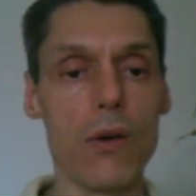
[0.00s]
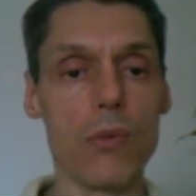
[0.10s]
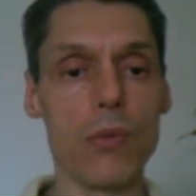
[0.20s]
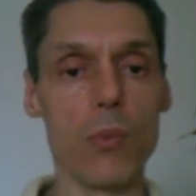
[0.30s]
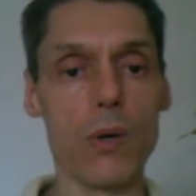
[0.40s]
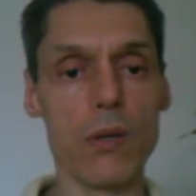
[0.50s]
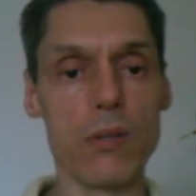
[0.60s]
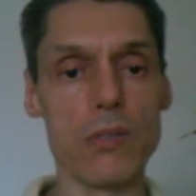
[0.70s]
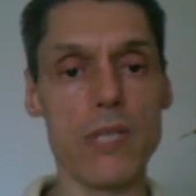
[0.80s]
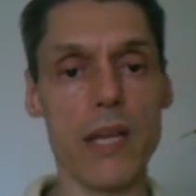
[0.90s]
The
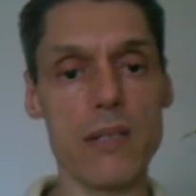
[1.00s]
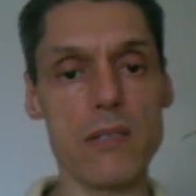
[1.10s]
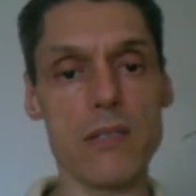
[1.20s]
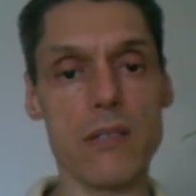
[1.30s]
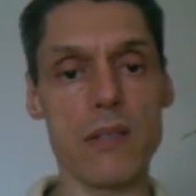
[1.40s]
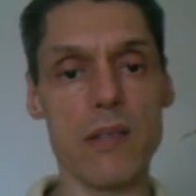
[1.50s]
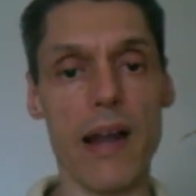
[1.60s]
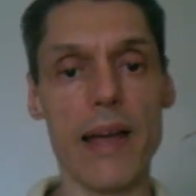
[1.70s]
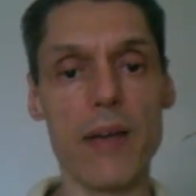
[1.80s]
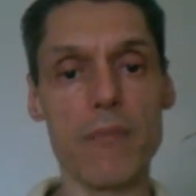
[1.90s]
world says that
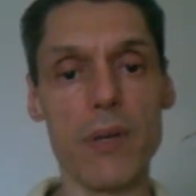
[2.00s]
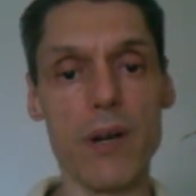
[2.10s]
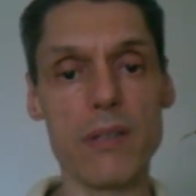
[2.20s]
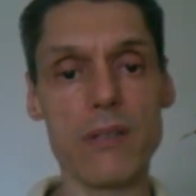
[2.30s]
I am beyond